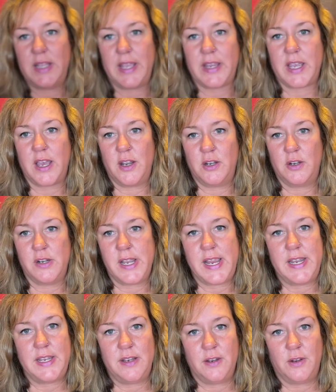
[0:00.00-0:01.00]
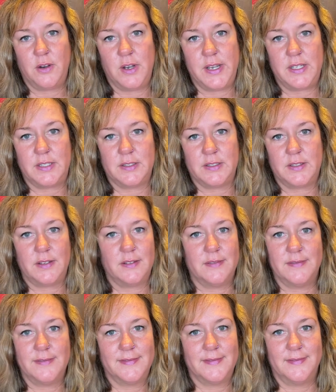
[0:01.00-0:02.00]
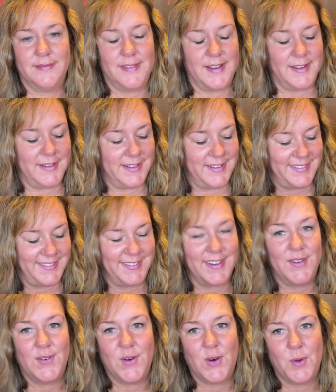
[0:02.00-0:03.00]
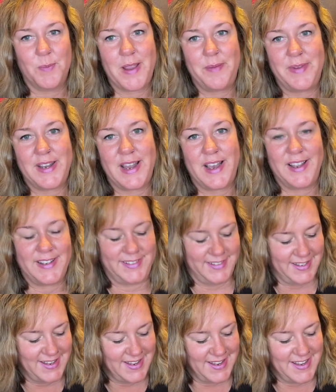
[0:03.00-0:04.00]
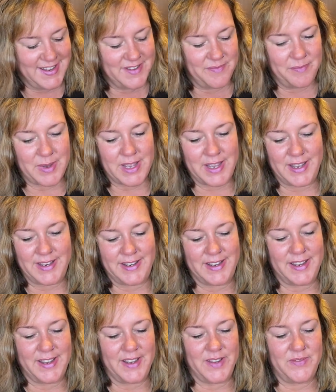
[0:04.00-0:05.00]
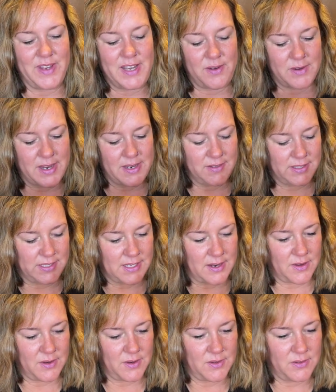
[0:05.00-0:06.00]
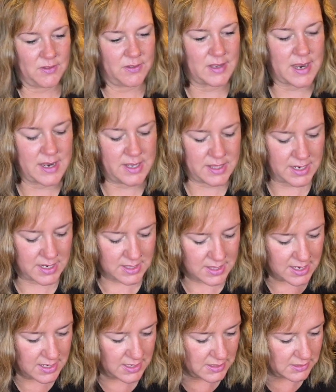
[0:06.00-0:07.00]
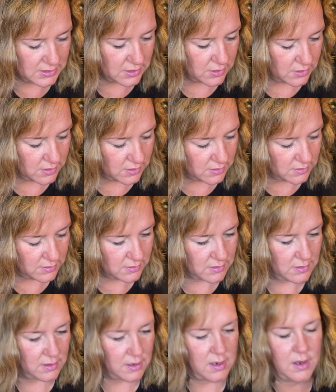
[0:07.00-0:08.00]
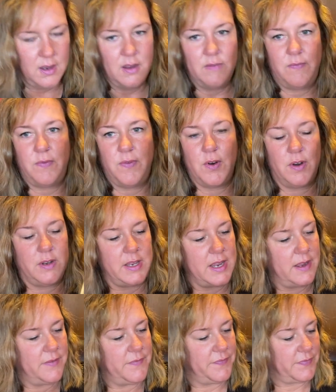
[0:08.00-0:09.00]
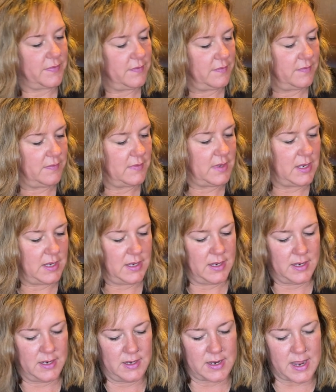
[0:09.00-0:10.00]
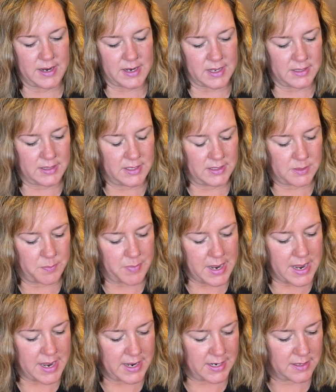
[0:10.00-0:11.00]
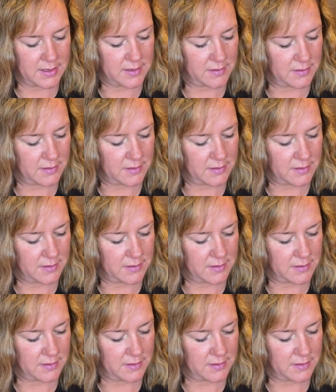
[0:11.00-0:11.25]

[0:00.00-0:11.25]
like 180 degrees or maybe not. But anyway, so I think that is all for, yeah. And I got this bag,